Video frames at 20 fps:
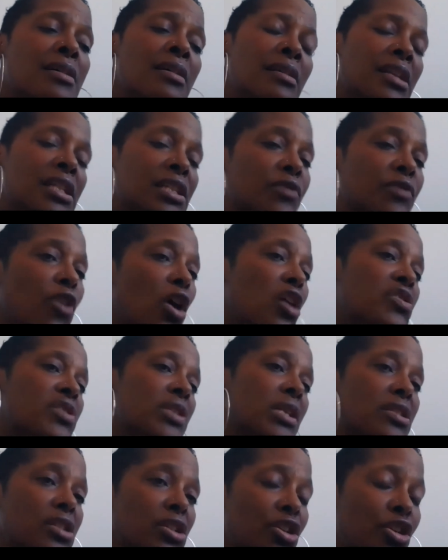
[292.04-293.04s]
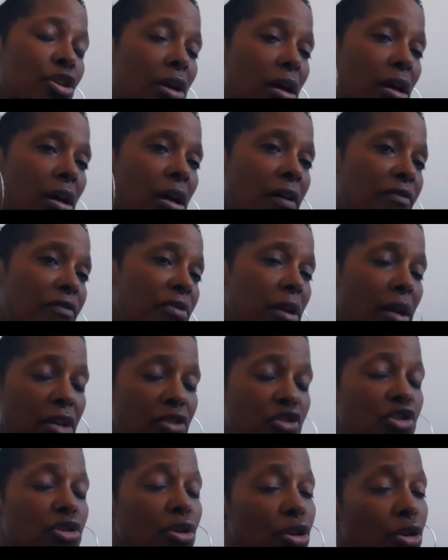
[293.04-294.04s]
this false sense of
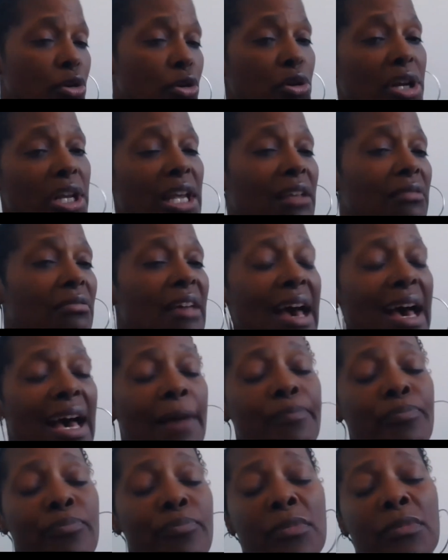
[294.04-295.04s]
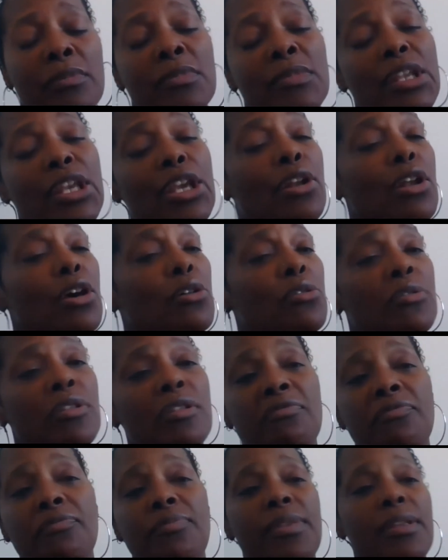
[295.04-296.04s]
insecurity that,
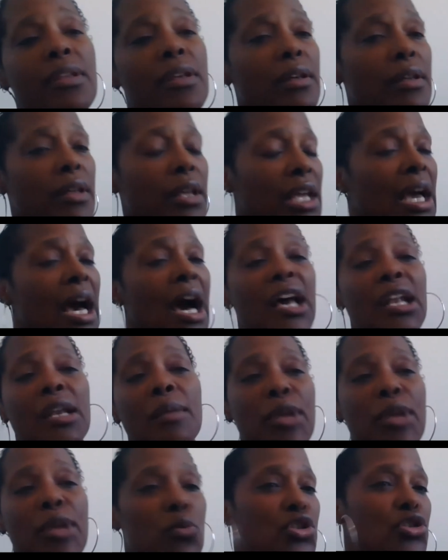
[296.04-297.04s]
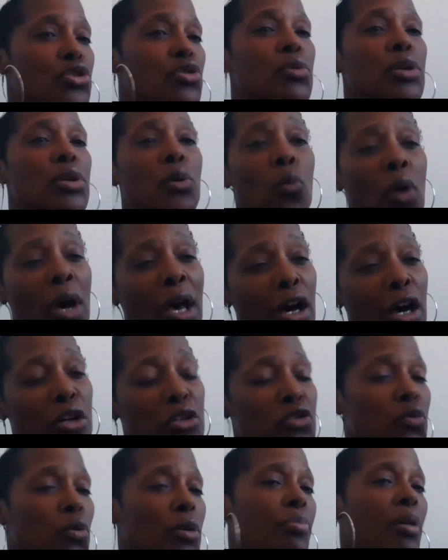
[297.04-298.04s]
the economy was doing well,
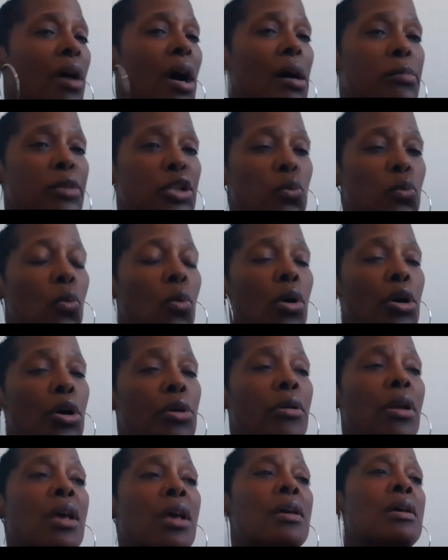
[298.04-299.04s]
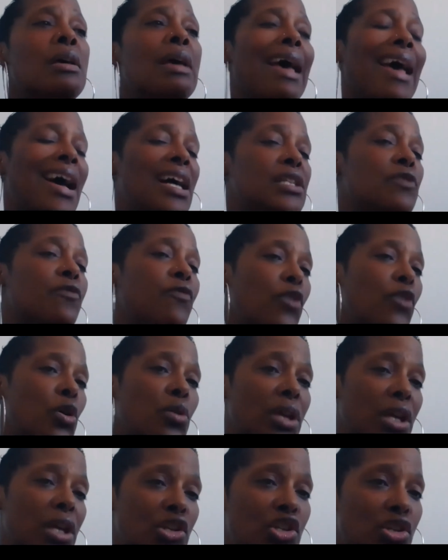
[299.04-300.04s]
so we probably weren't. has
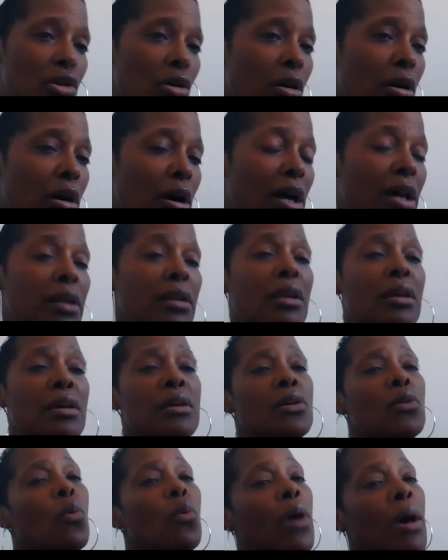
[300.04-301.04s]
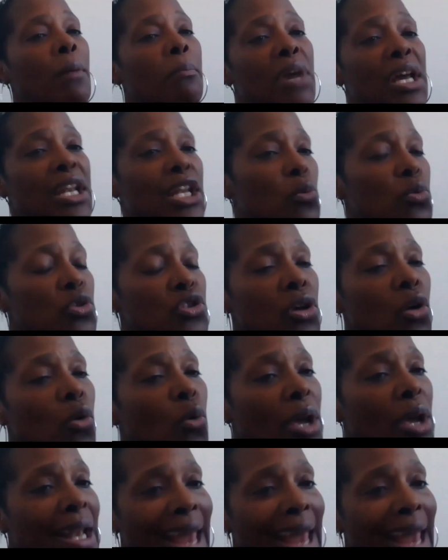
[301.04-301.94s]
focused on what money was going